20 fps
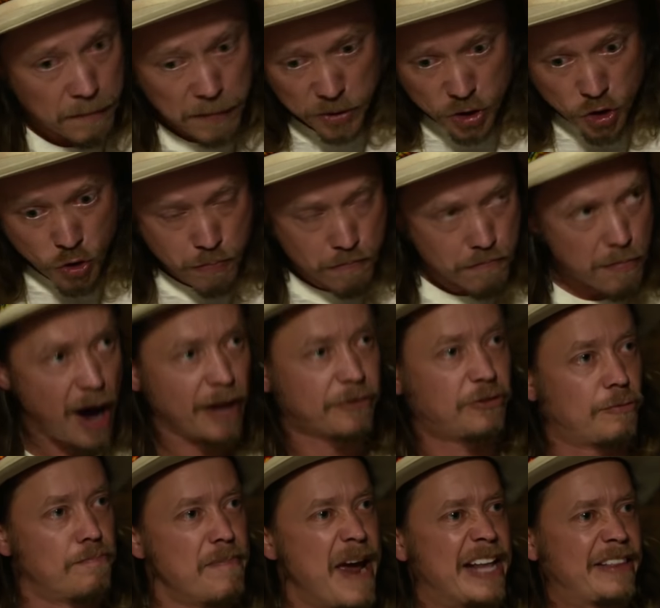You
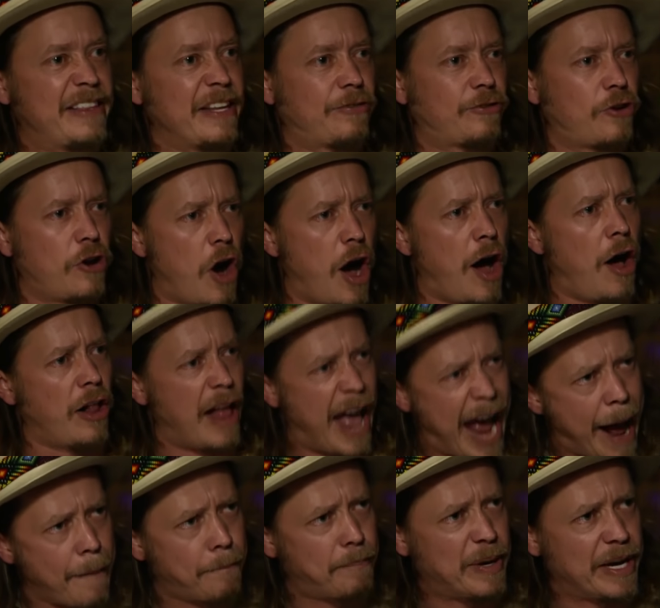must make this call
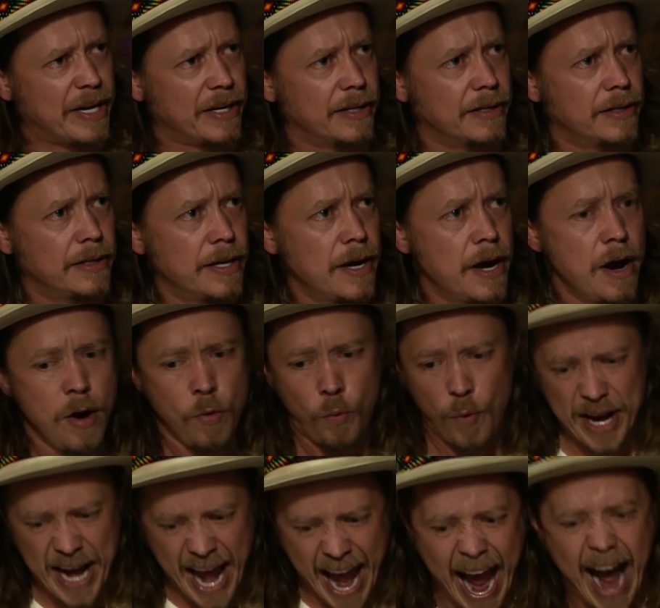happen.
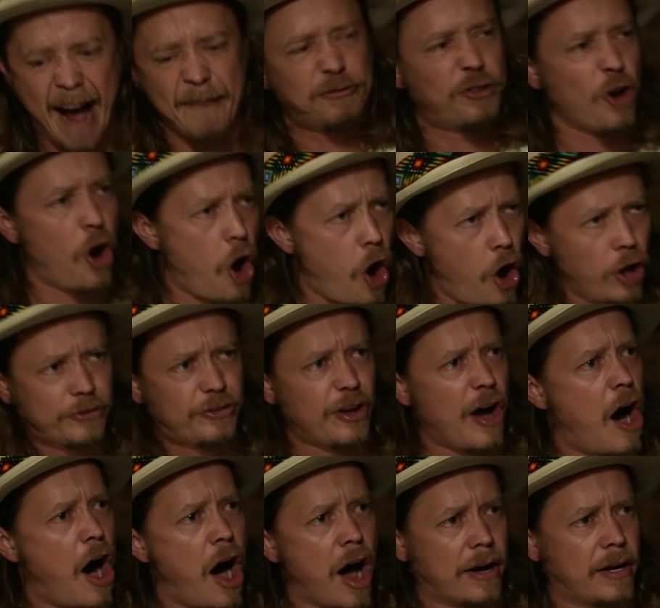We have to all
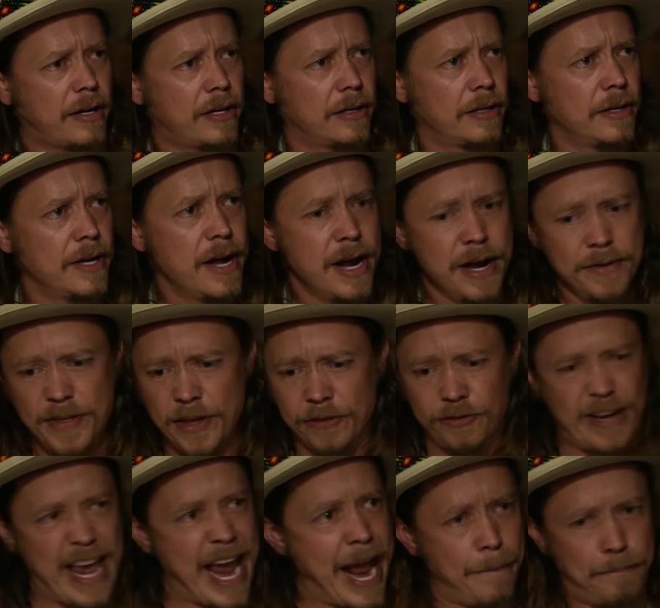talk. This
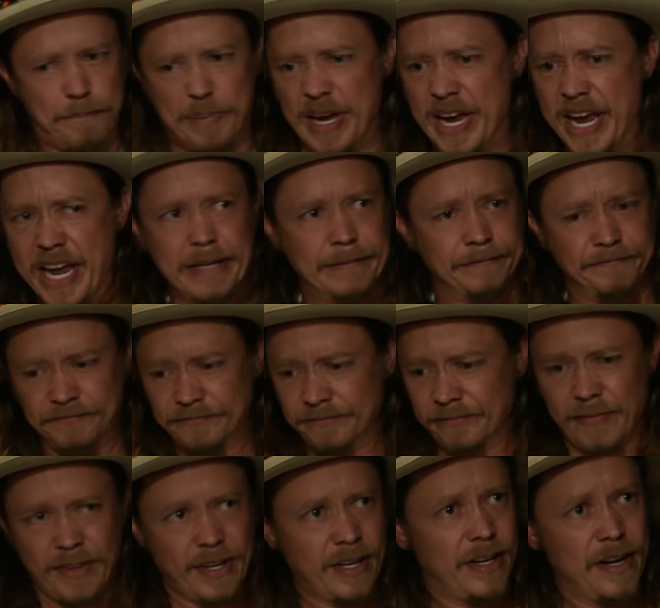can't be,
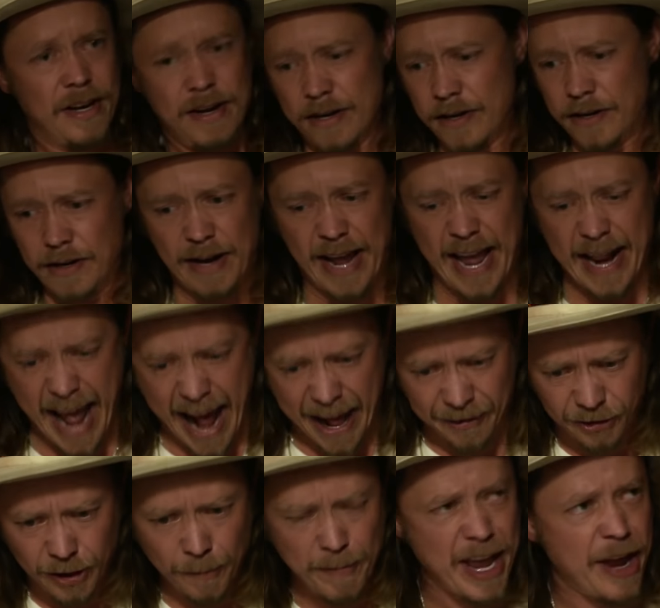it
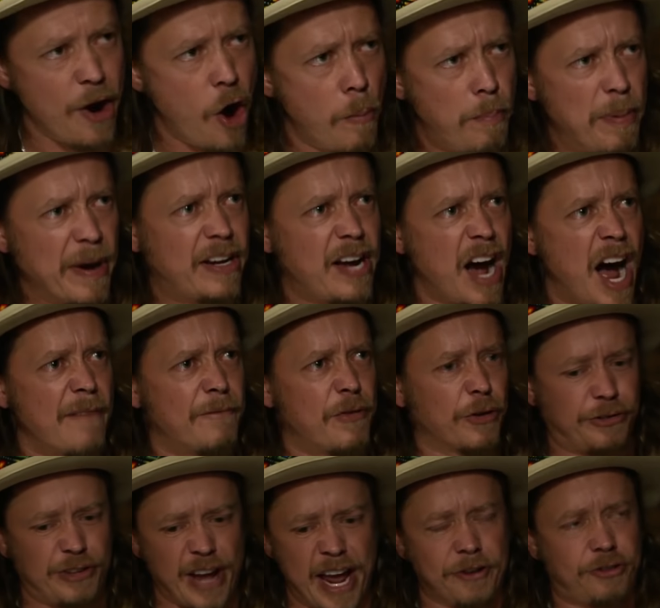has to be an open
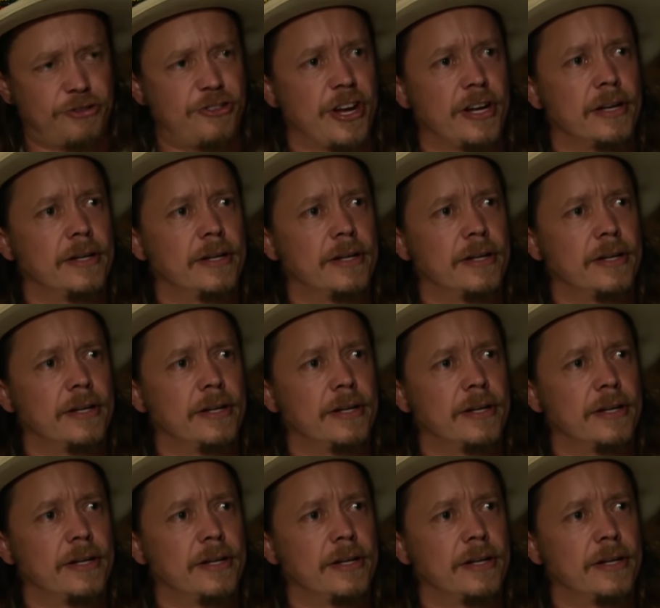conversation.